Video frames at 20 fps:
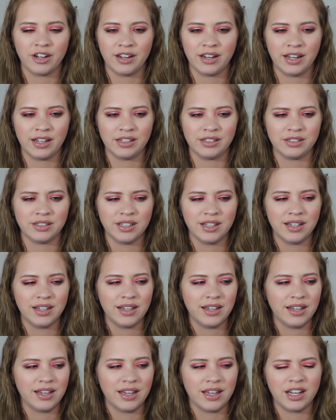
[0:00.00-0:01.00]
and
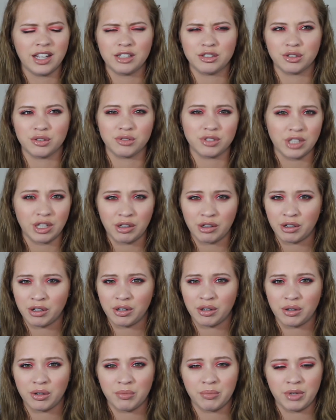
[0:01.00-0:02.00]
I don't tell
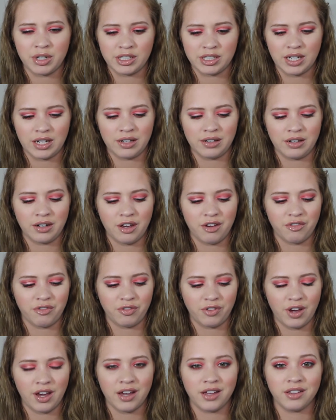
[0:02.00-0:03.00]
her or my dad
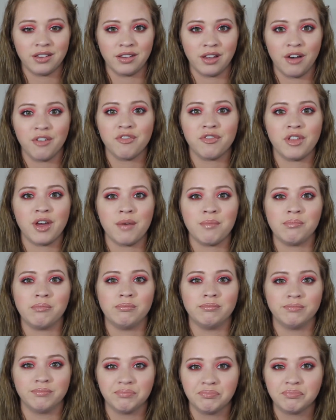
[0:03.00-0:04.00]
enough. I love them.